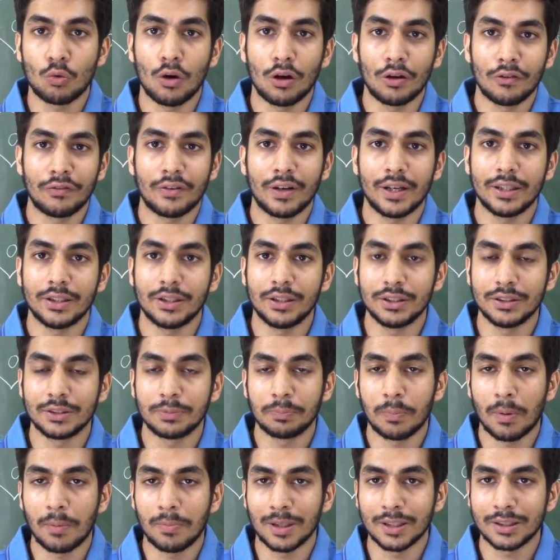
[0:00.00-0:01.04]
qualify
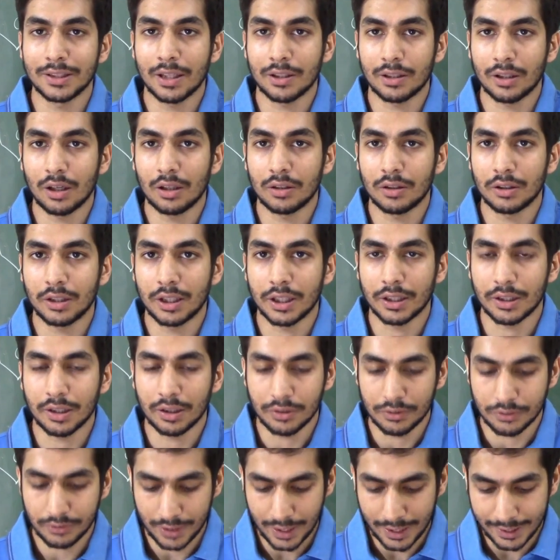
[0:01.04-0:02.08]
these public sector
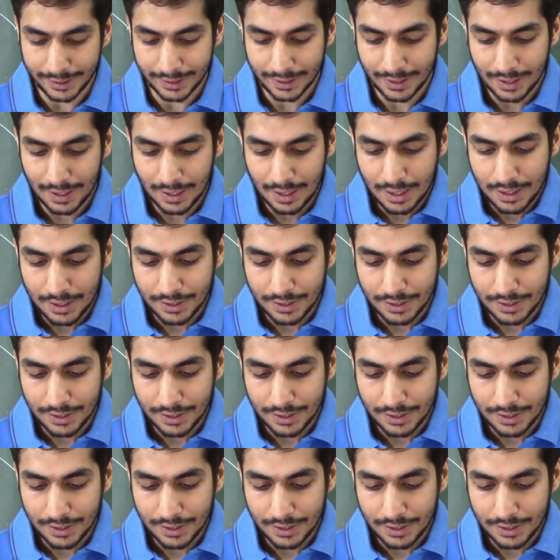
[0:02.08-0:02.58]
undertakings, right?